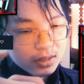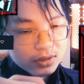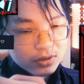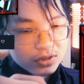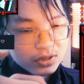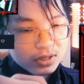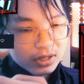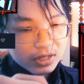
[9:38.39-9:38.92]
There's
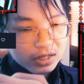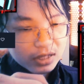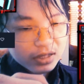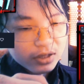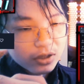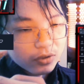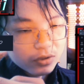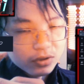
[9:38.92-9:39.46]
just like a
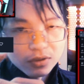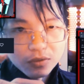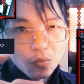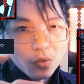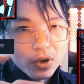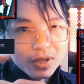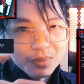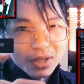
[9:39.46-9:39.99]
little
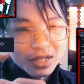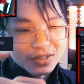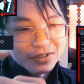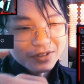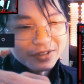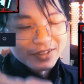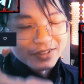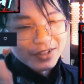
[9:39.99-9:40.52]
1
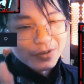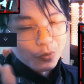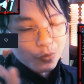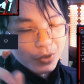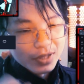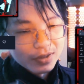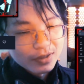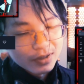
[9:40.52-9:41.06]
pixel
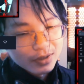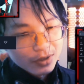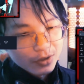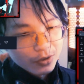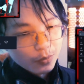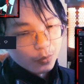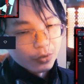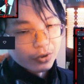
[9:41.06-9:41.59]
width
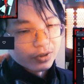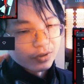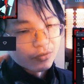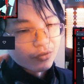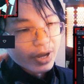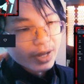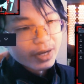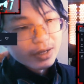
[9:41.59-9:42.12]
worth of
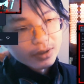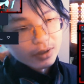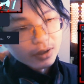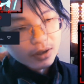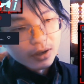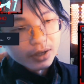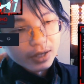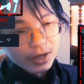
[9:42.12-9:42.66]
red
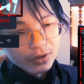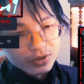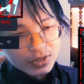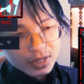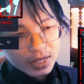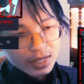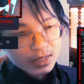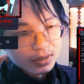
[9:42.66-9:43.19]
on either
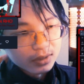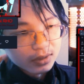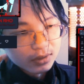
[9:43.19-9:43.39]
side